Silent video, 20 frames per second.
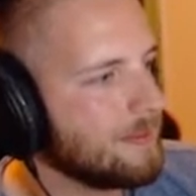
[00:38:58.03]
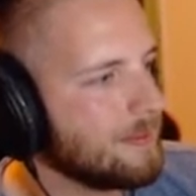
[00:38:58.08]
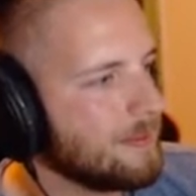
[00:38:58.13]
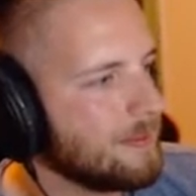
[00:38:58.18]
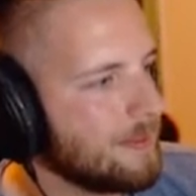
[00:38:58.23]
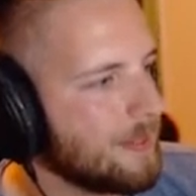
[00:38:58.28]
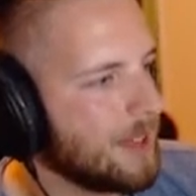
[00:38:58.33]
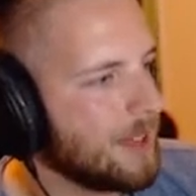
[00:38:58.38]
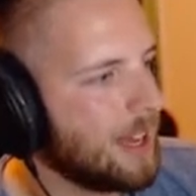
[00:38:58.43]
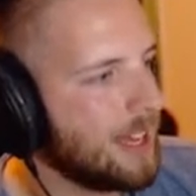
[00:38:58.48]

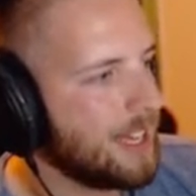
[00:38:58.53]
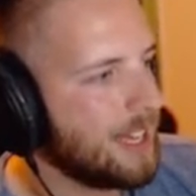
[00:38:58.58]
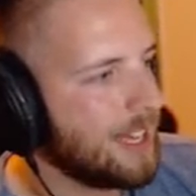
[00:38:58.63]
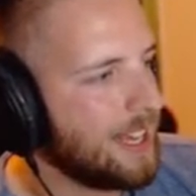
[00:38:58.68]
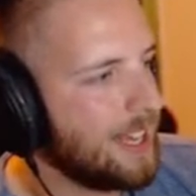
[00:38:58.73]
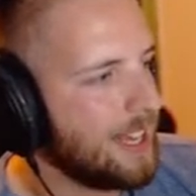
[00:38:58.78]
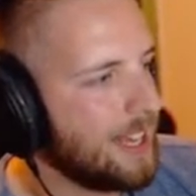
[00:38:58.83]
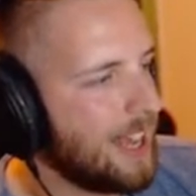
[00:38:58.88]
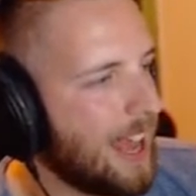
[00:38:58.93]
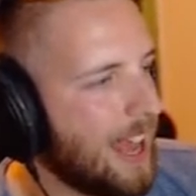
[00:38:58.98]

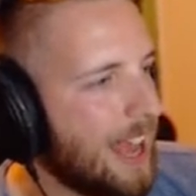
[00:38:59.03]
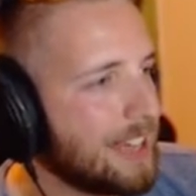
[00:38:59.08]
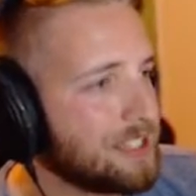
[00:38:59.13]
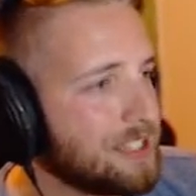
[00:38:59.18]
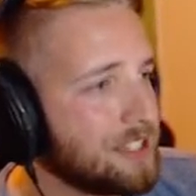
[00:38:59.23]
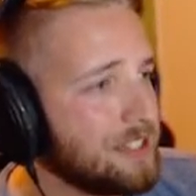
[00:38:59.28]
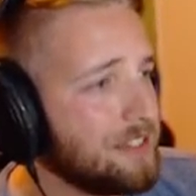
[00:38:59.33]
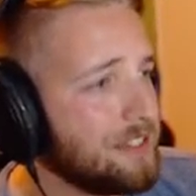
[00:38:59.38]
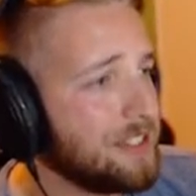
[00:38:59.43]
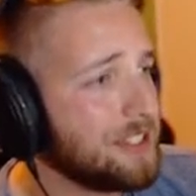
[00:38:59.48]
I actually
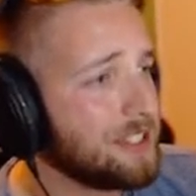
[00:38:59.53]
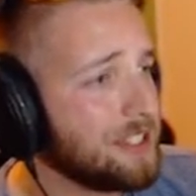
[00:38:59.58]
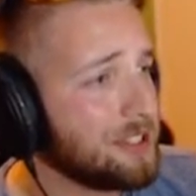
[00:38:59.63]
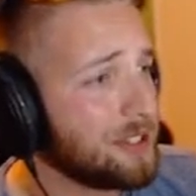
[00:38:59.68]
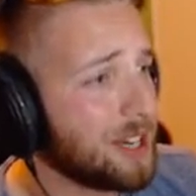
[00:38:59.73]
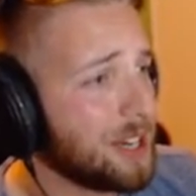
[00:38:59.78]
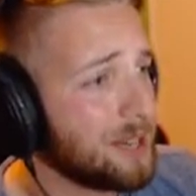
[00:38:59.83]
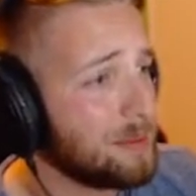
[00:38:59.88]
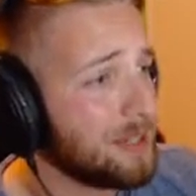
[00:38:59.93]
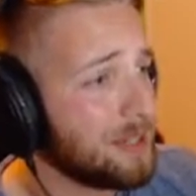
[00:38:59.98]
feel
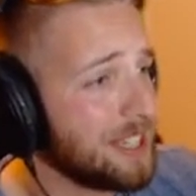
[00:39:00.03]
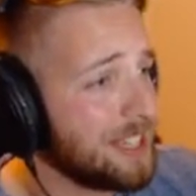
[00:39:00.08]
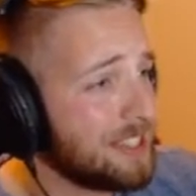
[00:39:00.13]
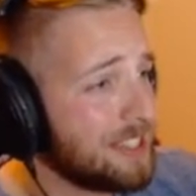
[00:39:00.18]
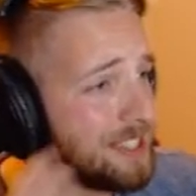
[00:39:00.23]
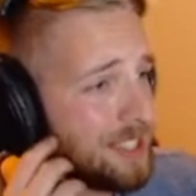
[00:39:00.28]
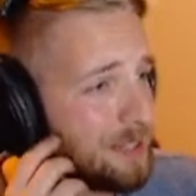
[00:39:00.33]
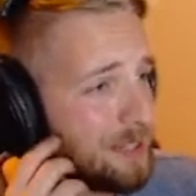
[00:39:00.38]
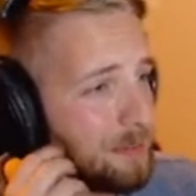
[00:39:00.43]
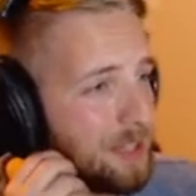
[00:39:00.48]
incredibly
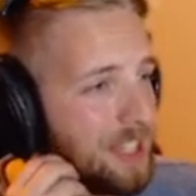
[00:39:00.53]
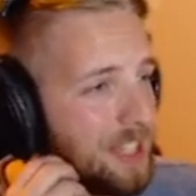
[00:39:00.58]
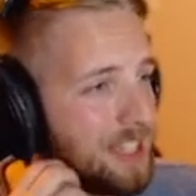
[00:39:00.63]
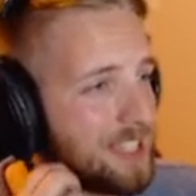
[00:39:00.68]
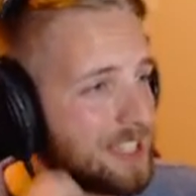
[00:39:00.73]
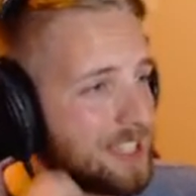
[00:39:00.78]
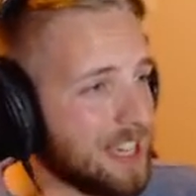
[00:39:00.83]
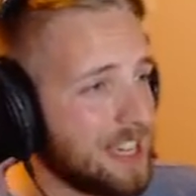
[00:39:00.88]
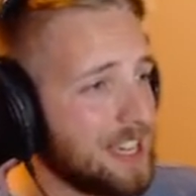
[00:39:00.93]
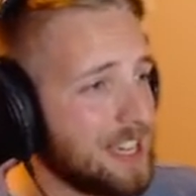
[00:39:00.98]
guilty because
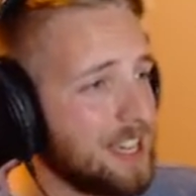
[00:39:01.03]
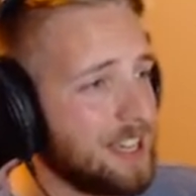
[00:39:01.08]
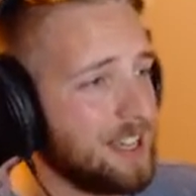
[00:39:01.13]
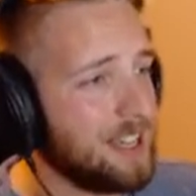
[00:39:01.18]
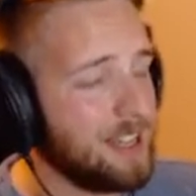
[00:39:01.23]
I,